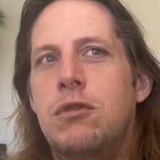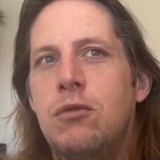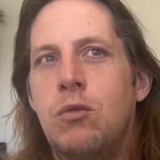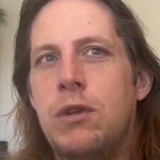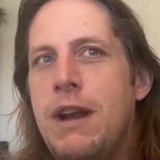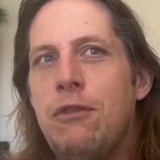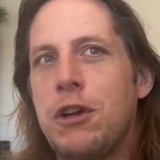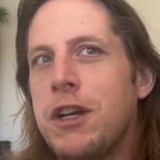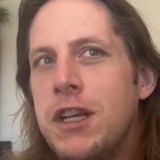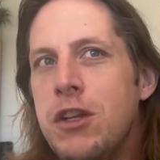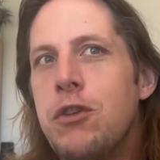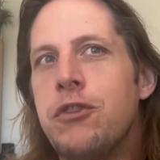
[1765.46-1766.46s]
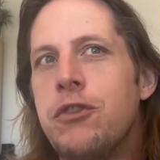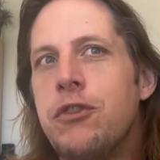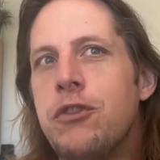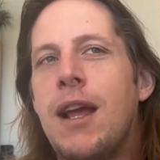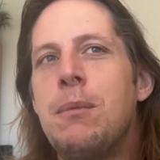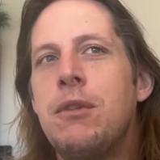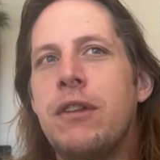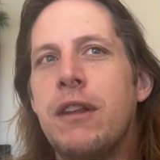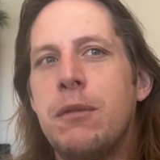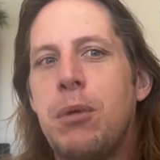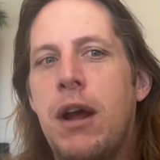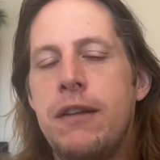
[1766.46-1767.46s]
we're never going to use LLMs in this
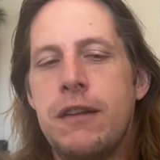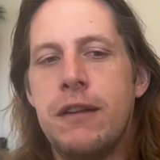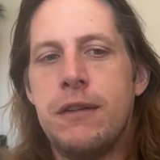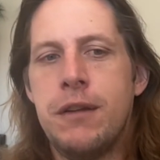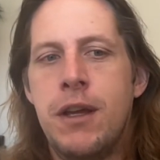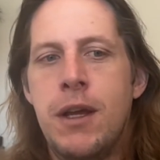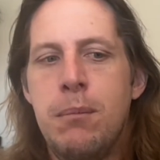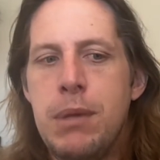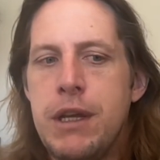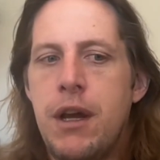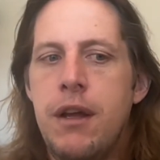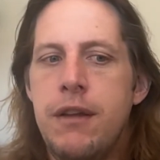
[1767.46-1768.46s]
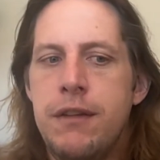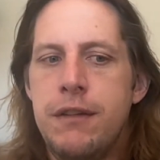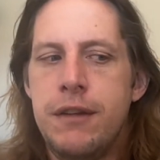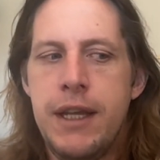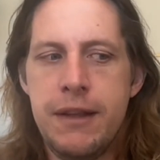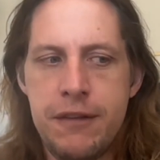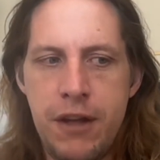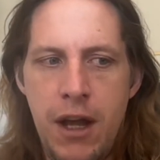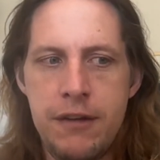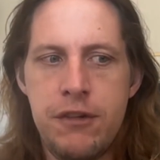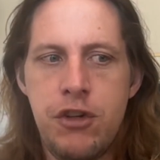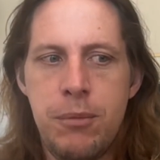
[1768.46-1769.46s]
process because it's not
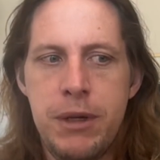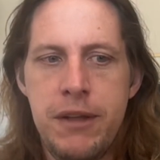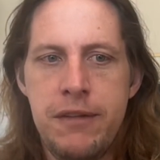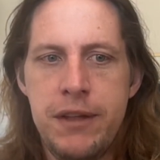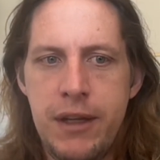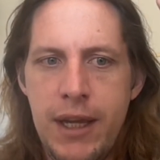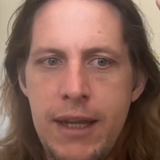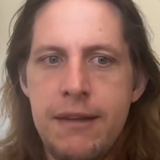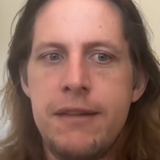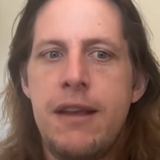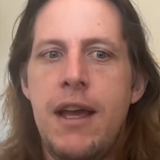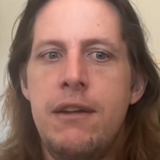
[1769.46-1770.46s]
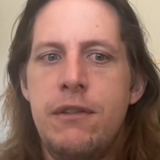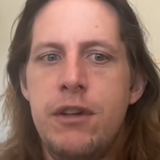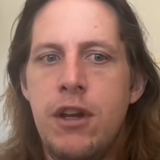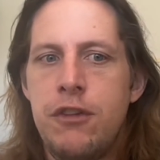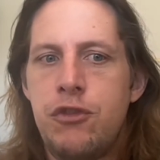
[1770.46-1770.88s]
deterministic. Inside of industrial